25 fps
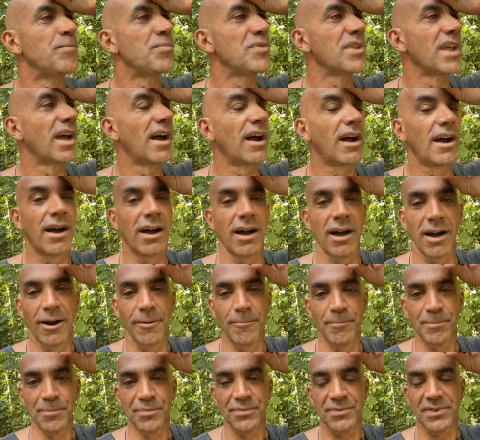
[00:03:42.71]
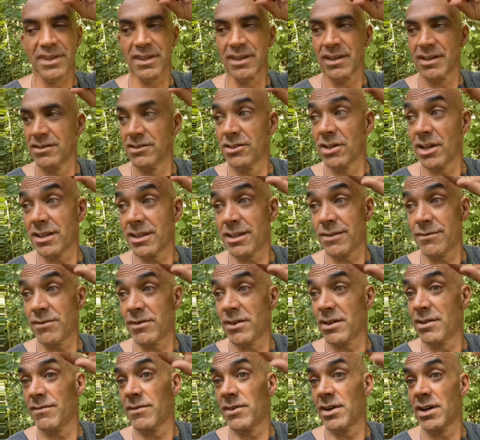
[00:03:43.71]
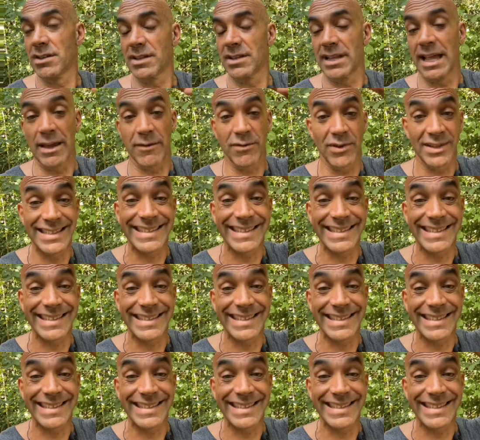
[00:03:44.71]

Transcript: not even the